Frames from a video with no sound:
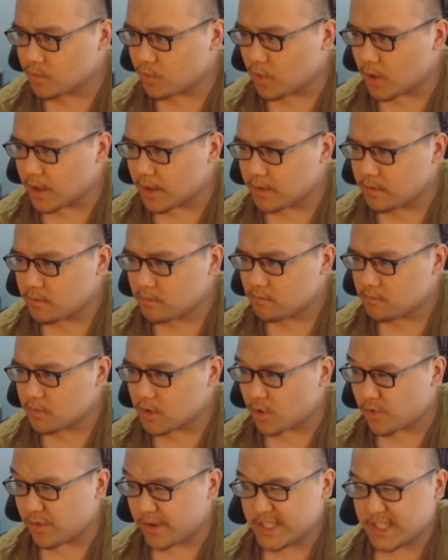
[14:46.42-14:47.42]
one,
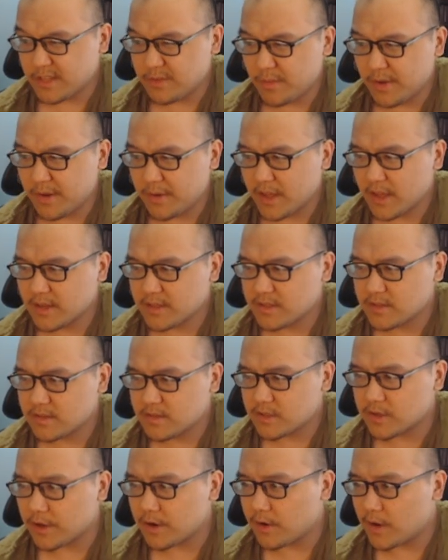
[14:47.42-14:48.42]
I guess.
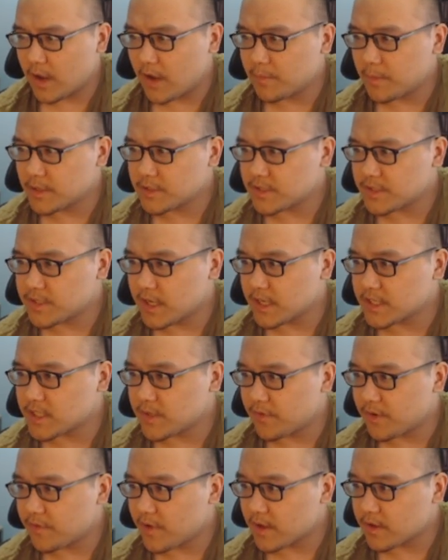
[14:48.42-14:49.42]
So I don't have much to say
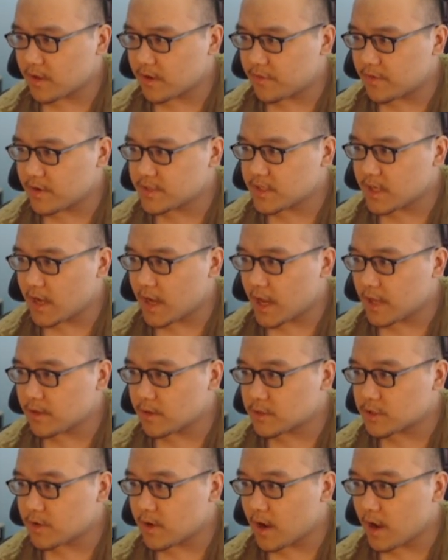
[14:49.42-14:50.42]
except for the fact that the first day I had
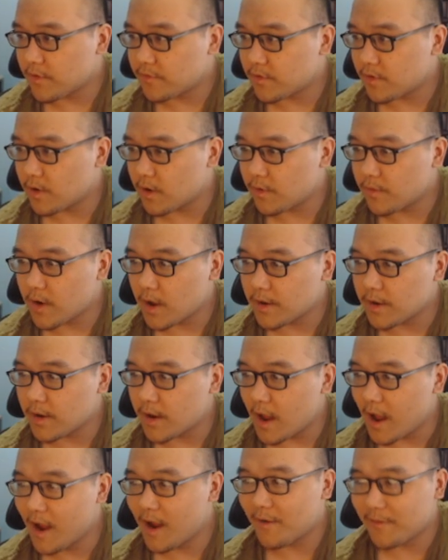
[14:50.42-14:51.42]
to try for around an
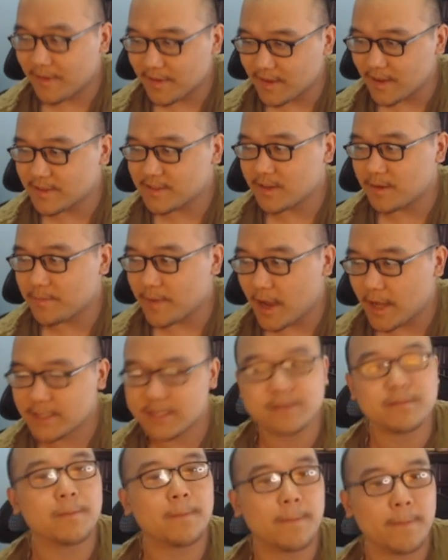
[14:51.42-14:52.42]
hour to get into a match.
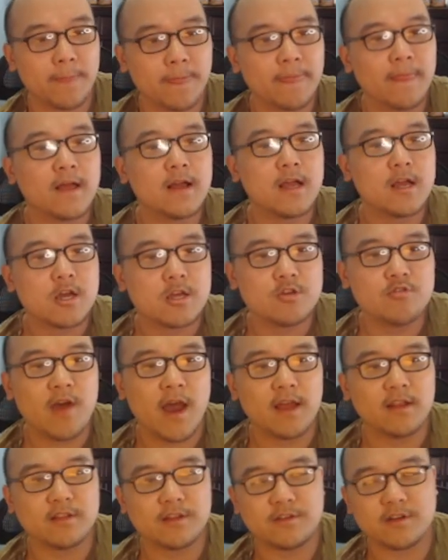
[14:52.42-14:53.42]
You
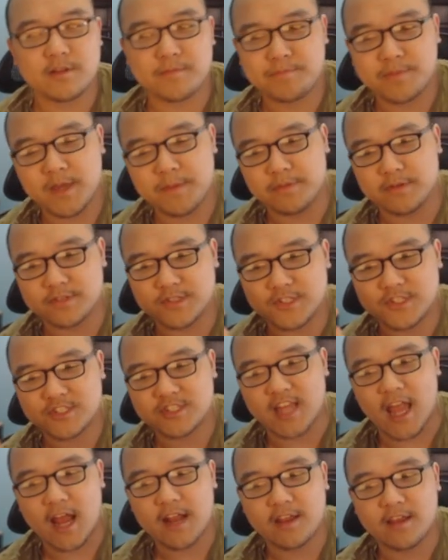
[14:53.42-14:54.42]
had literally people
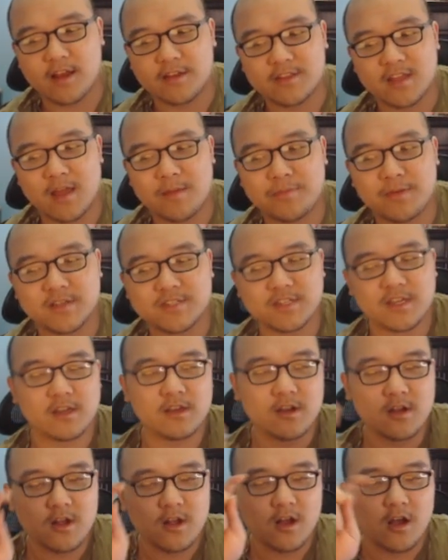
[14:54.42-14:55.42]
standing on the
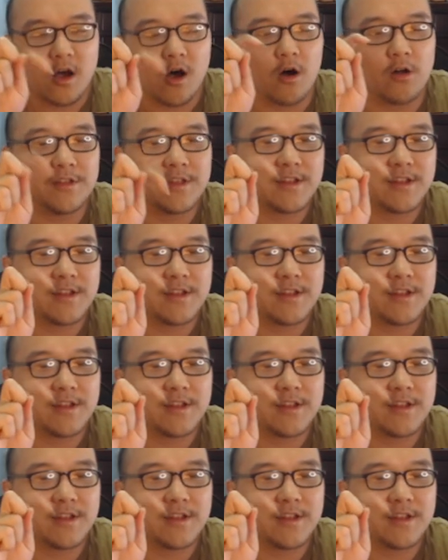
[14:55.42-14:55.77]
NPC, holding